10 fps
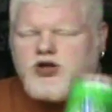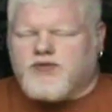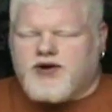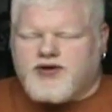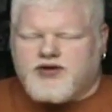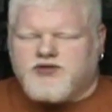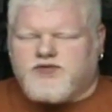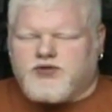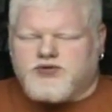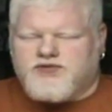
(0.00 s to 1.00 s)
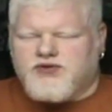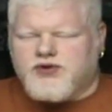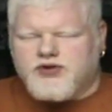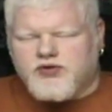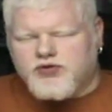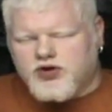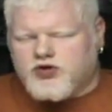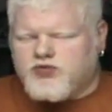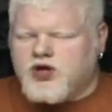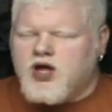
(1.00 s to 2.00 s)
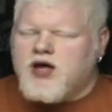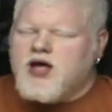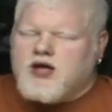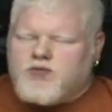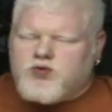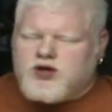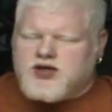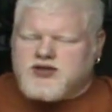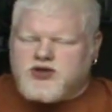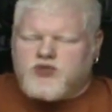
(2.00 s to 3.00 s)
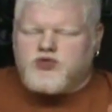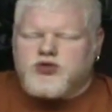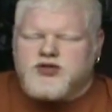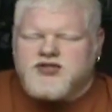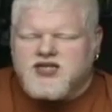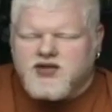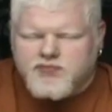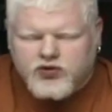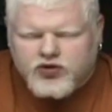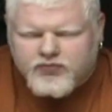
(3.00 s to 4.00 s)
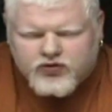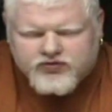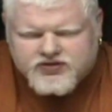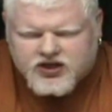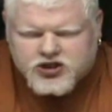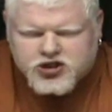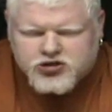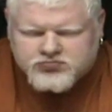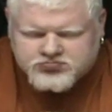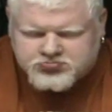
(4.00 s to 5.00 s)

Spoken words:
The Roundhouse, for those of you that don't know, was an old steam locomotive station.